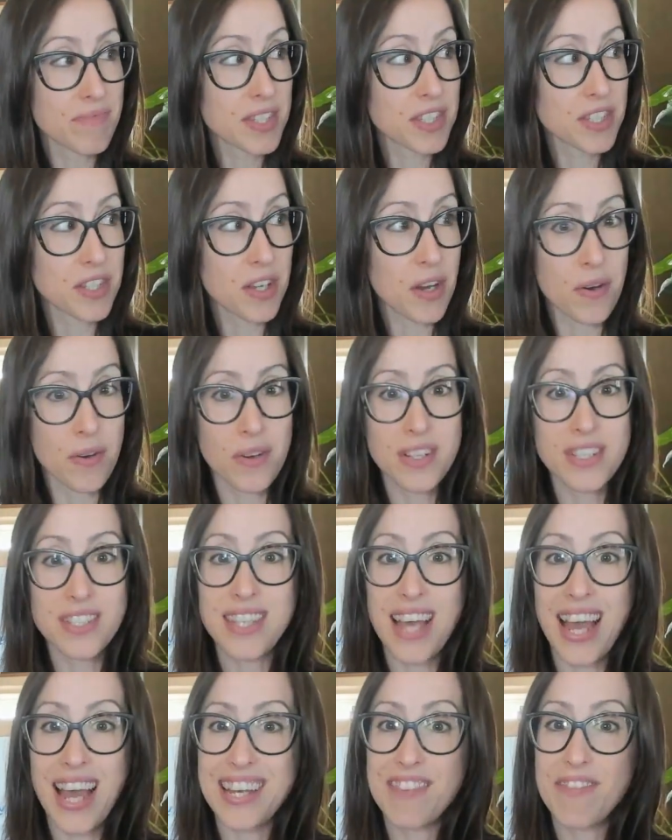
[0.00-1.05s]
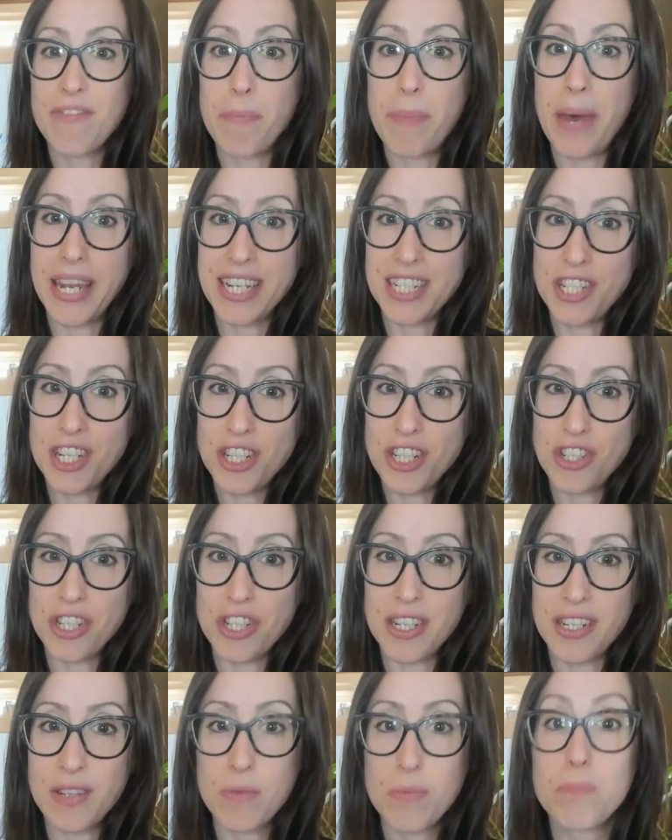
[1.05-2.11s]
So, sign of
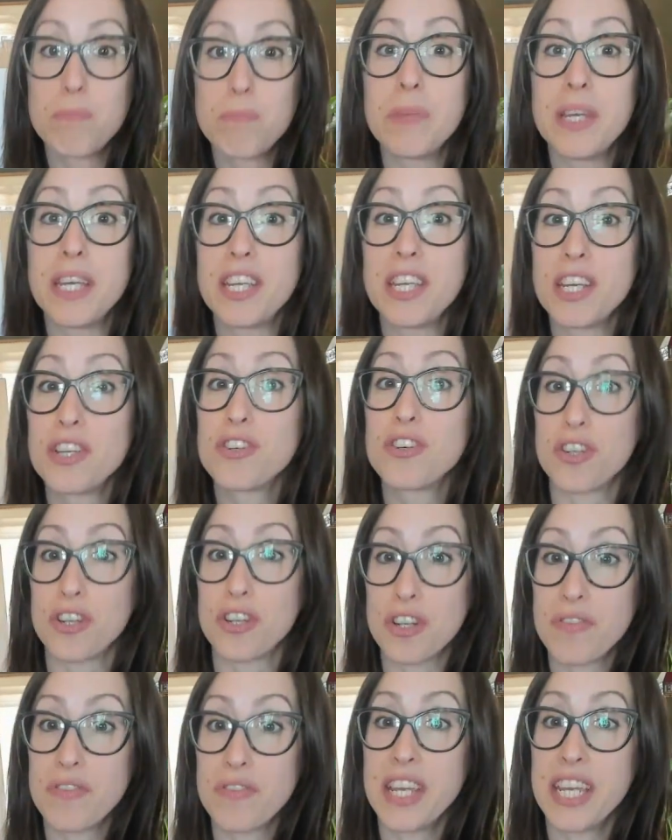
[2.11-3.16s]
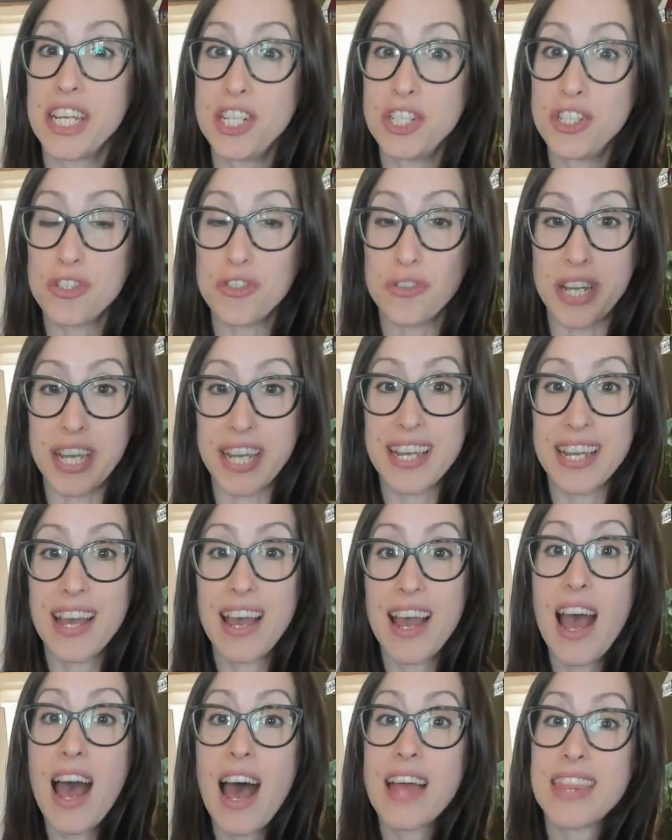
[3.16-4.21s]
benediction, median nerve injury.
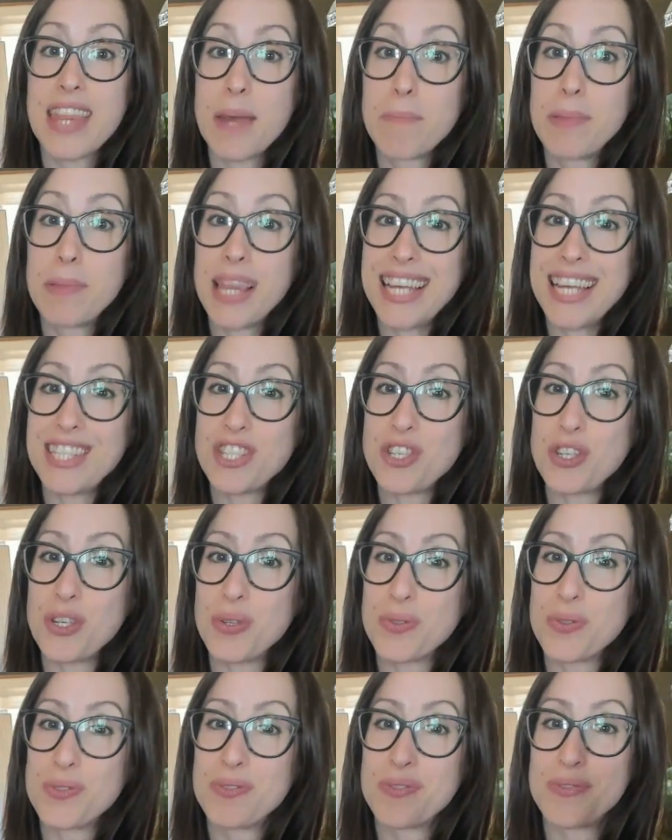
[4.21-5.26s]
They bless you.